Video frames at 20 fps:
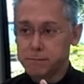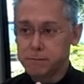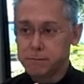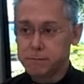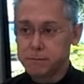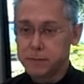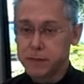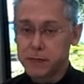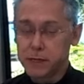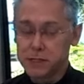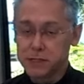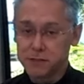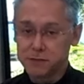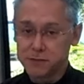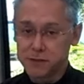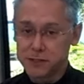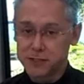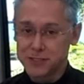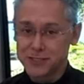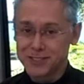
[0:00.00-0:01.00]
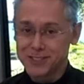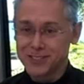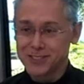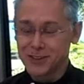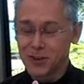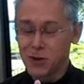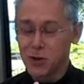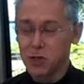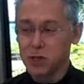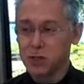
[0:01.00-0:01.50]
because of physics,
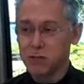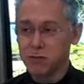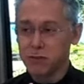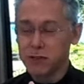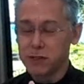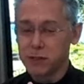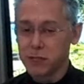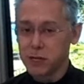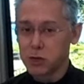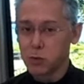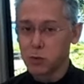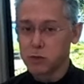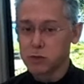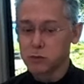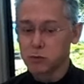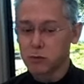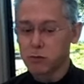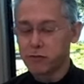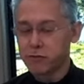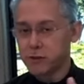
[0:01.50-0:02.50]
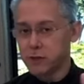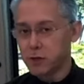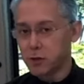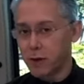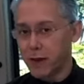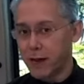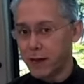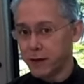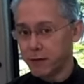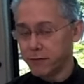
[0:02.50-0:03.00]
all of the liquids will flow
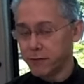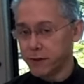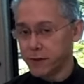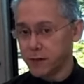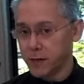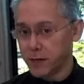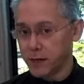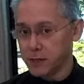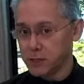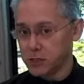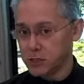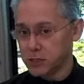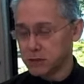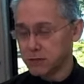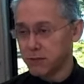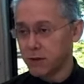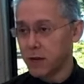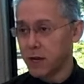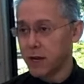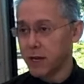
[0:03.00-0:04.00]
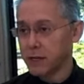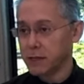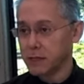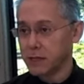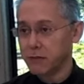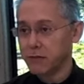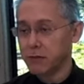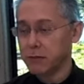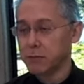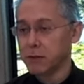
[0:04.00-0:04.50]
out of the tank just fine,
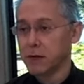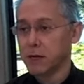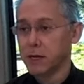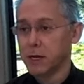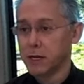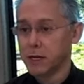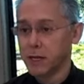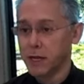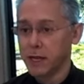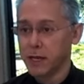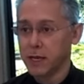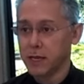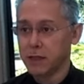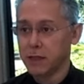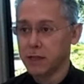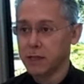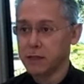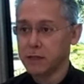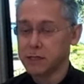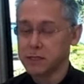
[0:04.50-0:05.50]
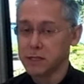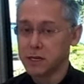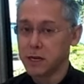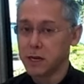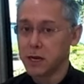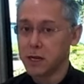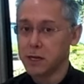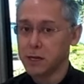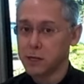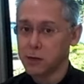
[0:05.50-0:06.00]
leaving behind anything that's a
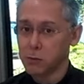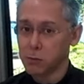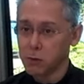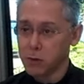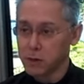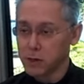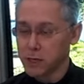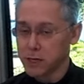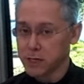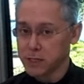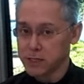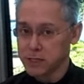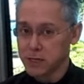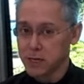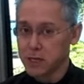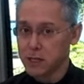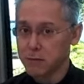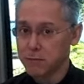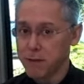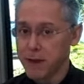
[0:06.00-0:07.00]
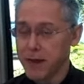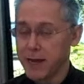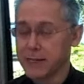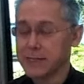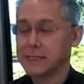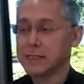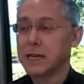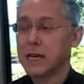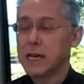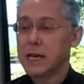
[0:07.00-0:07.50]
non-liquid, like a solid
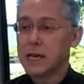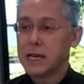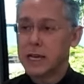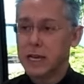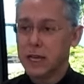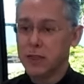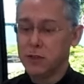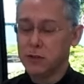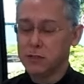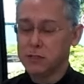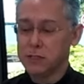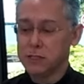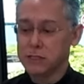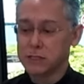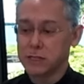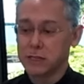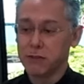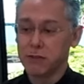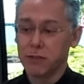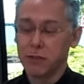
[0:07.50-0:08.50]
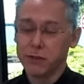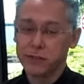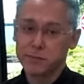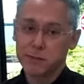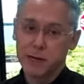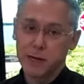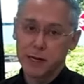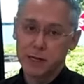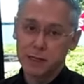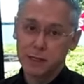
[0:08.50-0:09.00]
mass and those things, leaving those
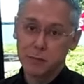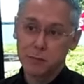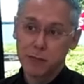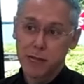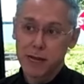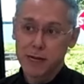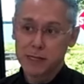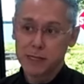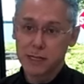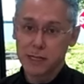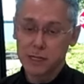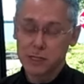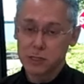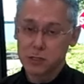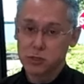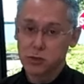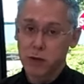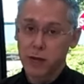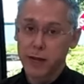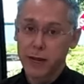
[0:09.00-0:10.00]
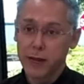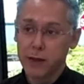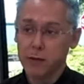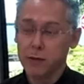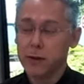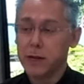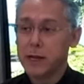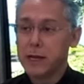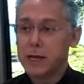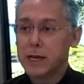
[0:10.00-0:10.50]
behind in the black tank to dry out.
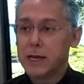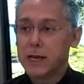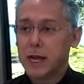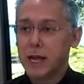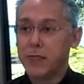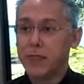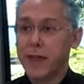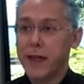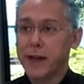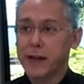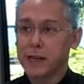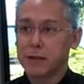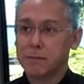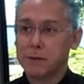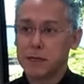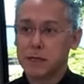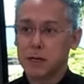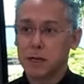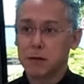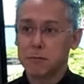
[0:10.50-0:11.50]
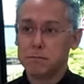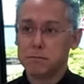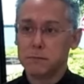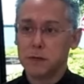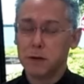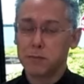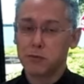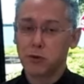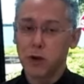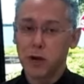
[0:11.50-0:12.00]
And that can become
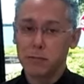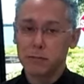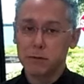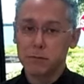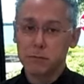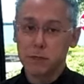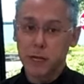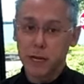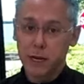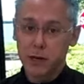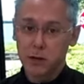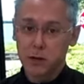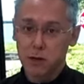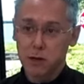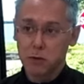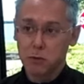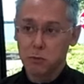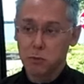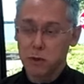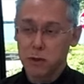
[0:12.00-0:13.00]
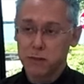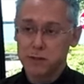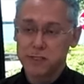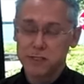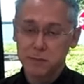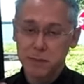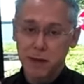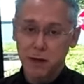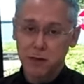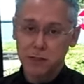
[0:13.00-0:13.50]
a problem later with
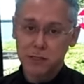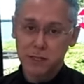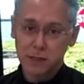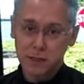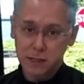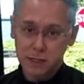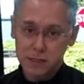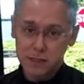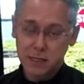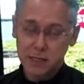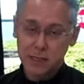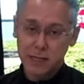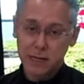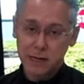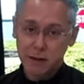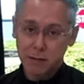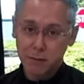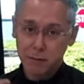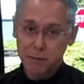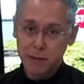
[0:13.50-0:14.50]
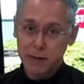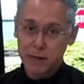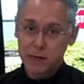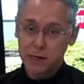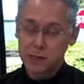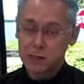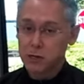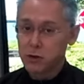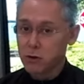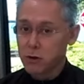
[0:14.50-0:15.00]
smells and things like that coming back
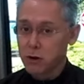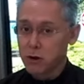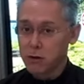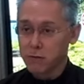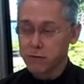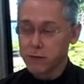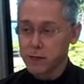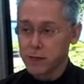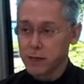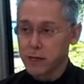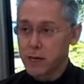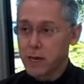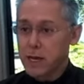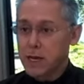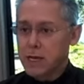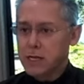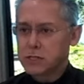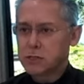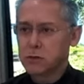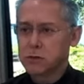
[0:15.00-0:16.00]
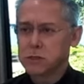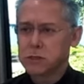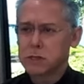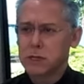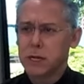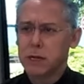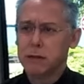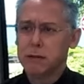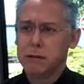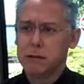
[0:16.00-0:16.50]
into your RV. So it's
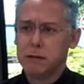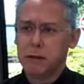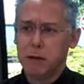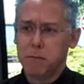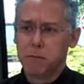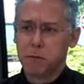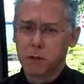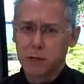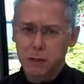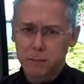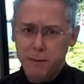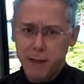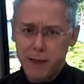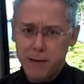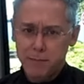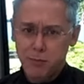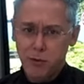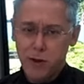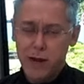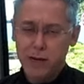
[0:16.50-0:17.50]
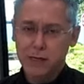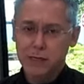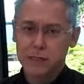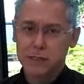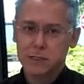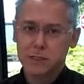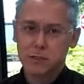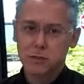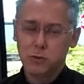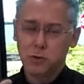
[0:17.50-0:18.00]
a really bad practice
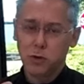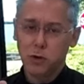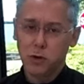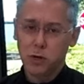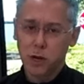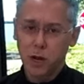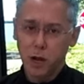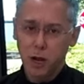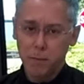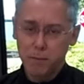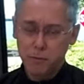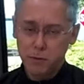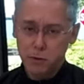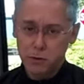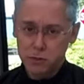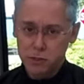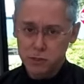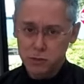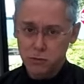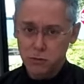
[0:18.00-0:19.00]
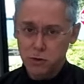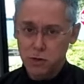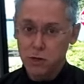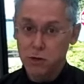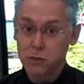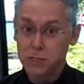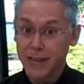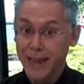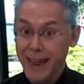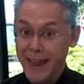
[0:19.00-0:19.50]
to hook up your sewer
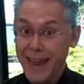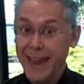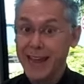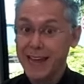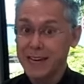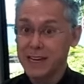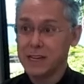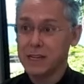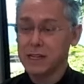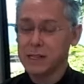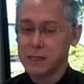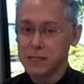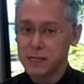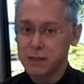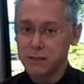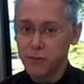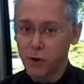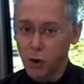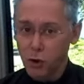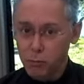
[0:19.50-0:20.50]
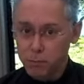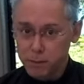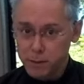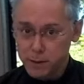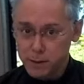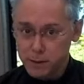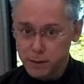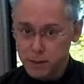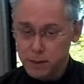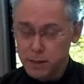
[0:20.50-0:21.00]
hose and leave
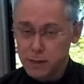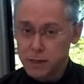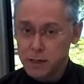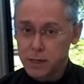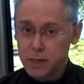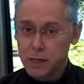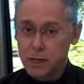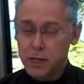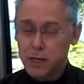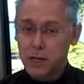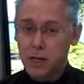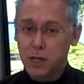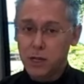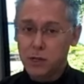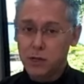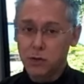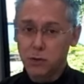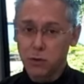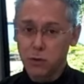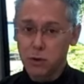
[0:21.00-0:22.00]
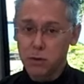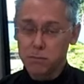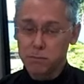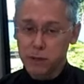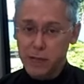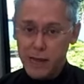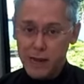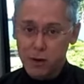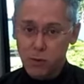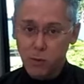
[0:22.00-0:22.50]
open your
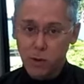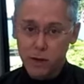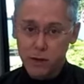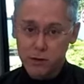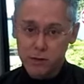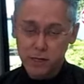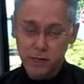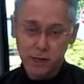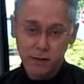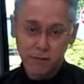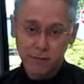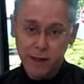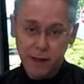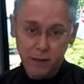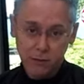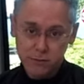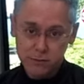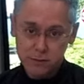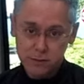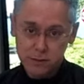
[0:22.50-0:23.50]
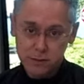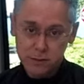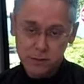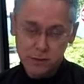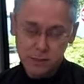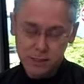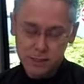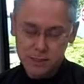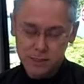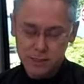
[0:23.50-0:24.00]
black water tank valves.
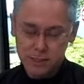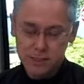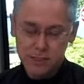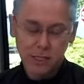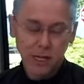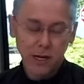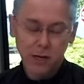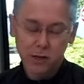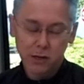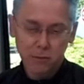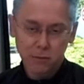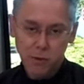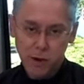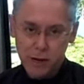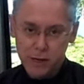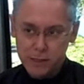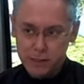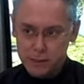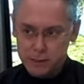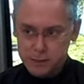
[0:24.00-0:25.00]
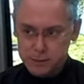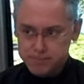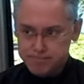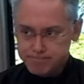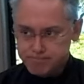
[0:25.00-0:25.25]
It's not a good practice.